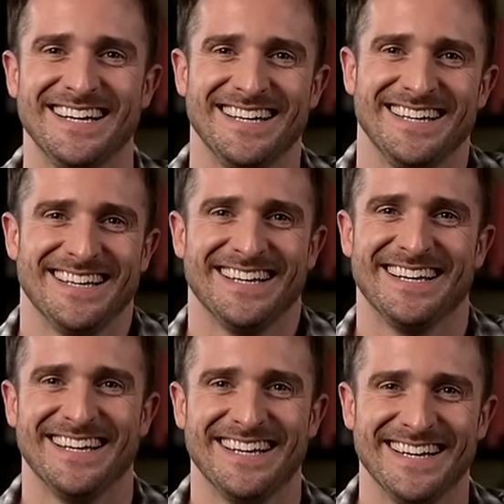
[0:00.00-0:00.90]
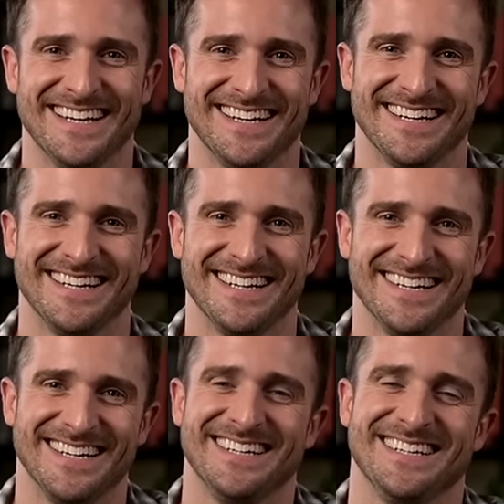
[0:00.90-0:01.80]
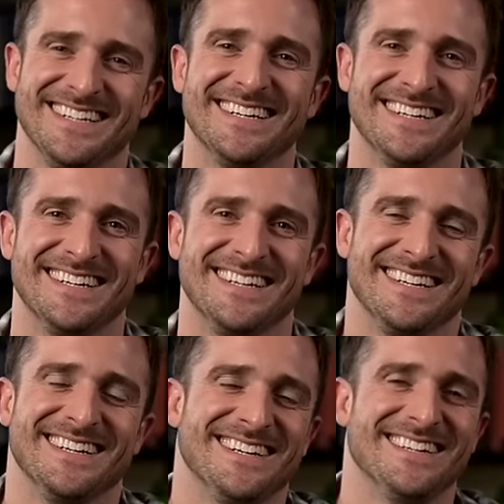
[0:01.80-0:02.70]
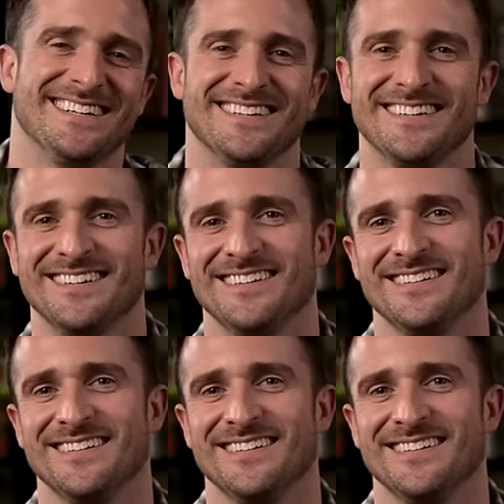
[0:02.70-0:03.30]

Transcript: No words are spoken by the person on screen.